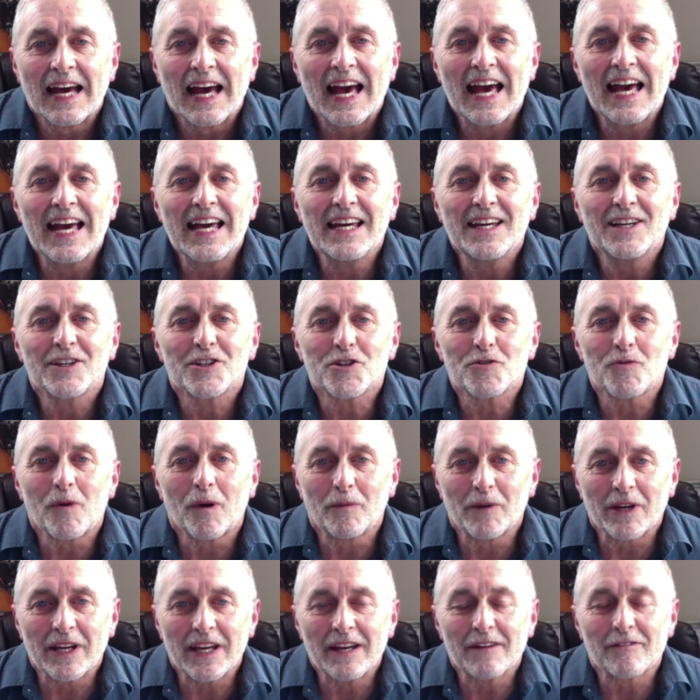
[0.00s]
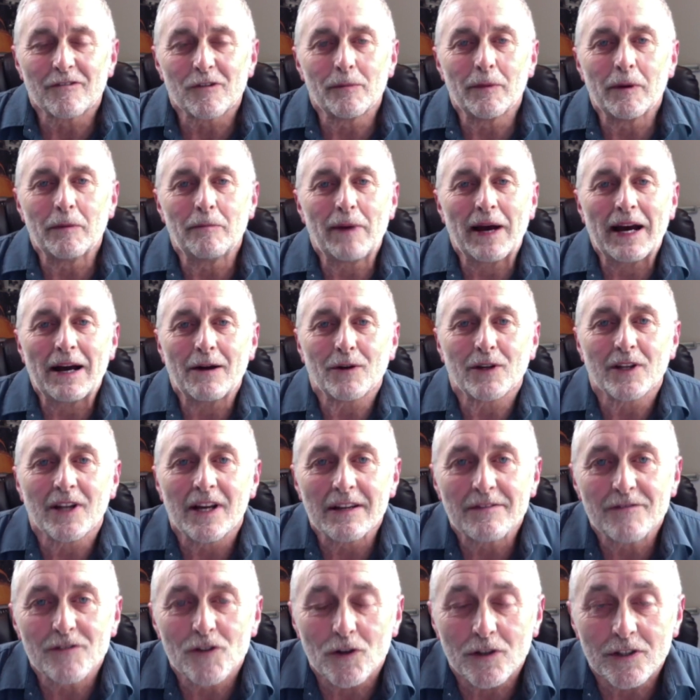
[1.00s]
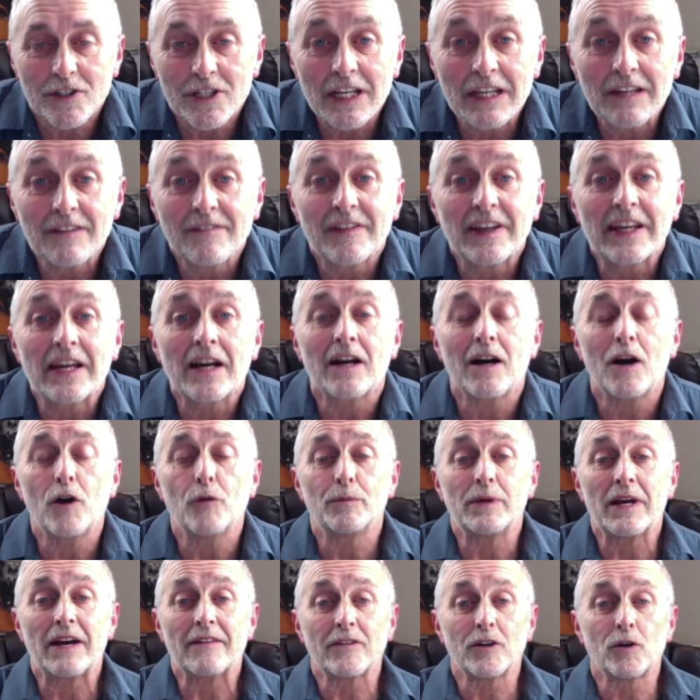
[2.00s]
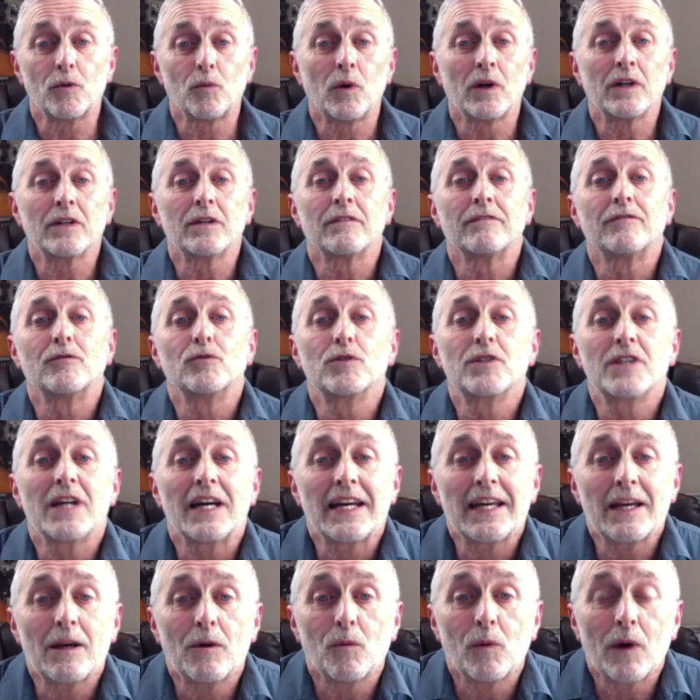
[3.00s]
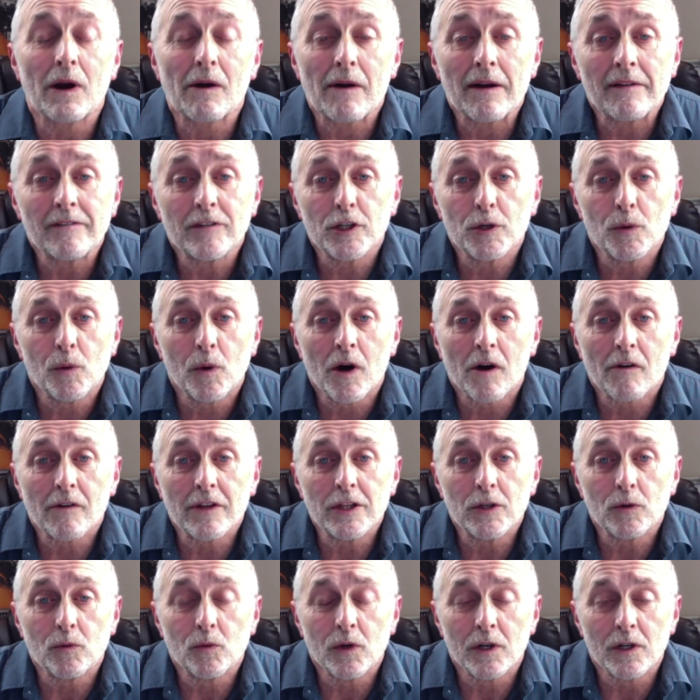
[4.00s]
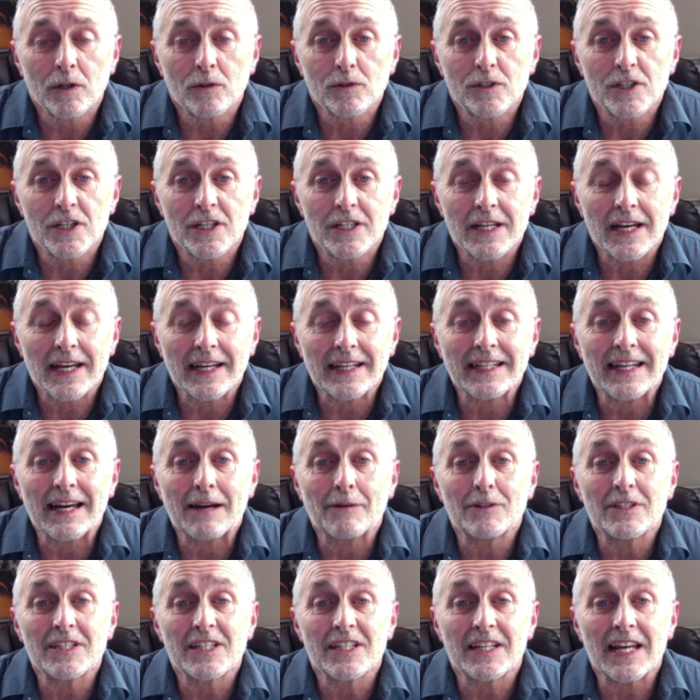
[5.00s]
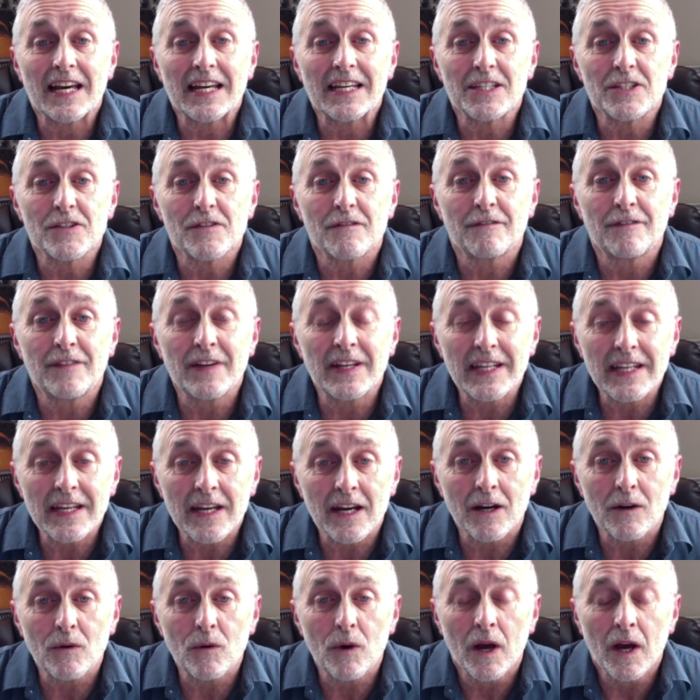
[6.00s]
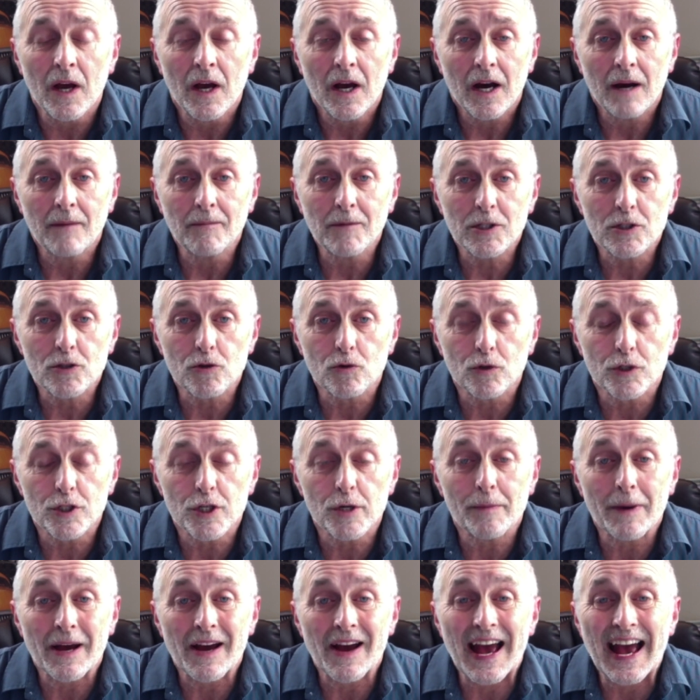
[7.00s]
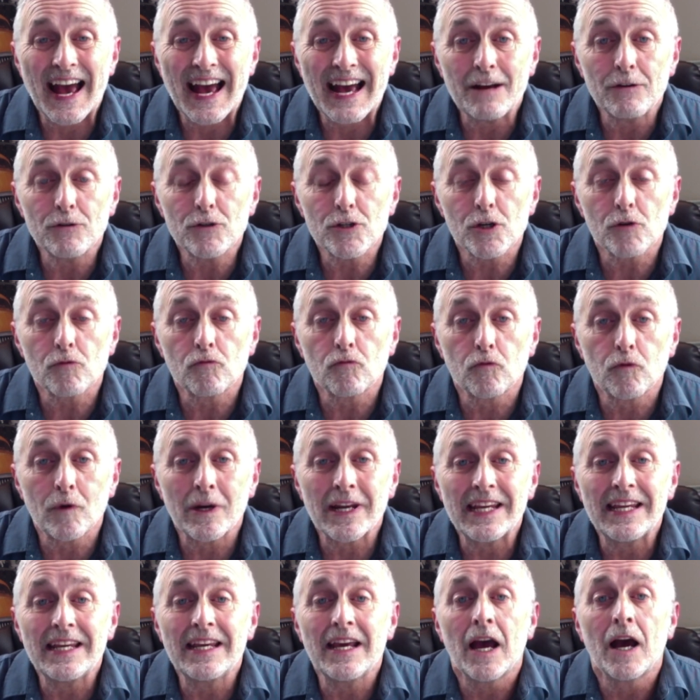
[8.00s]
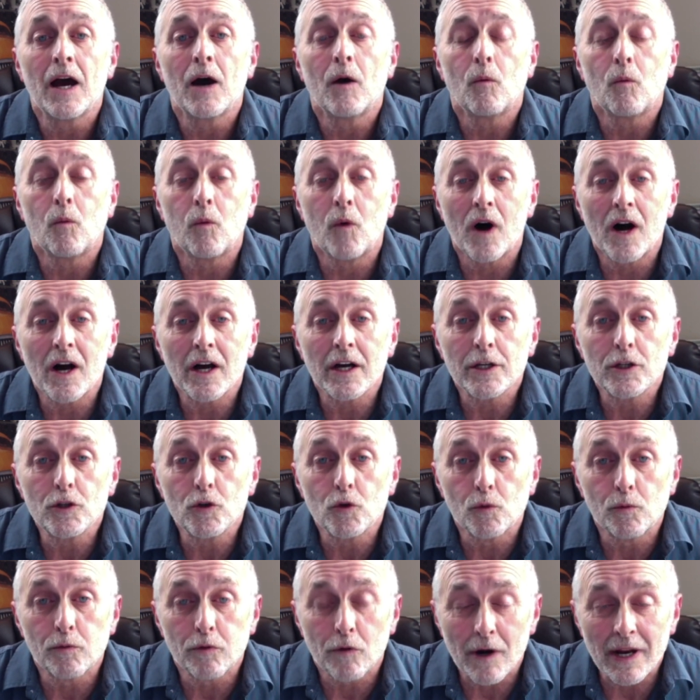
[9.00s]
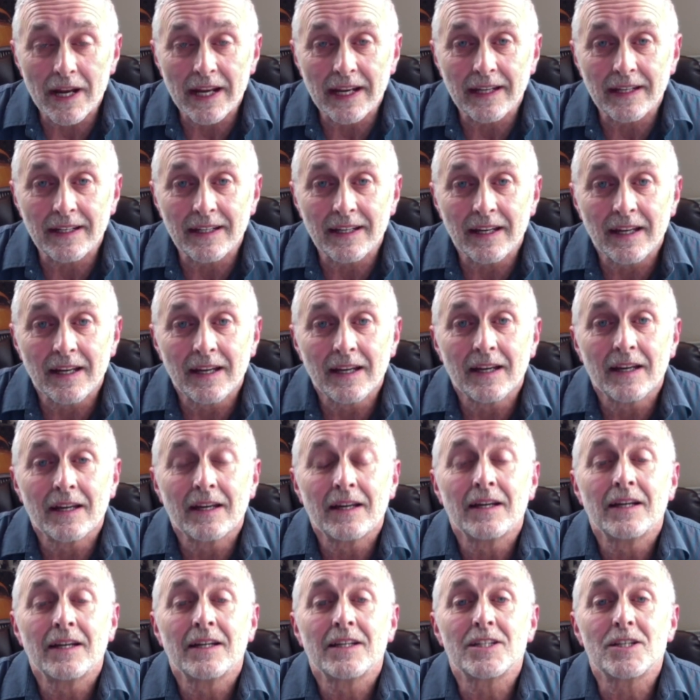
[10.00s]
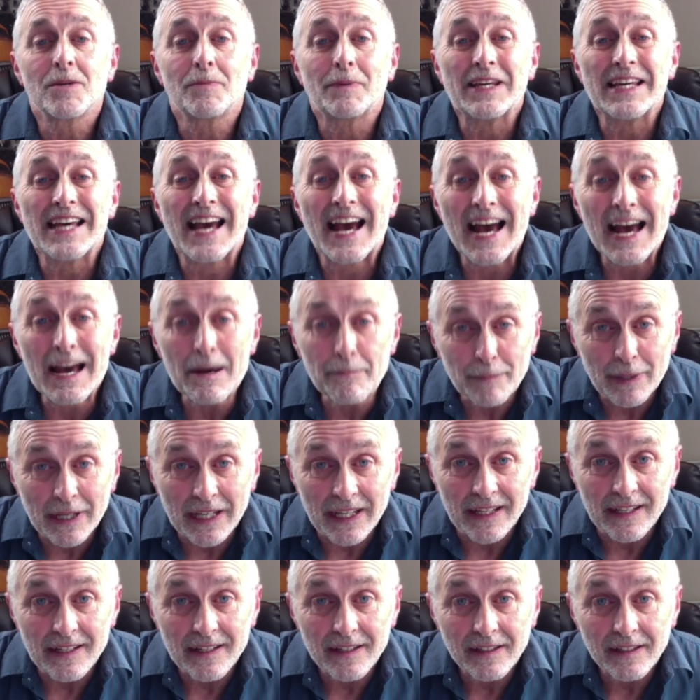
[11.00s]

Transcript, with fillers: Hey, it's Robert here from EmpoweredLife.tv. I hope you're having a wonderful day wherever you are in the world today. Now, in today's video, I'm going to talk to you about how to rewire your brain to be happy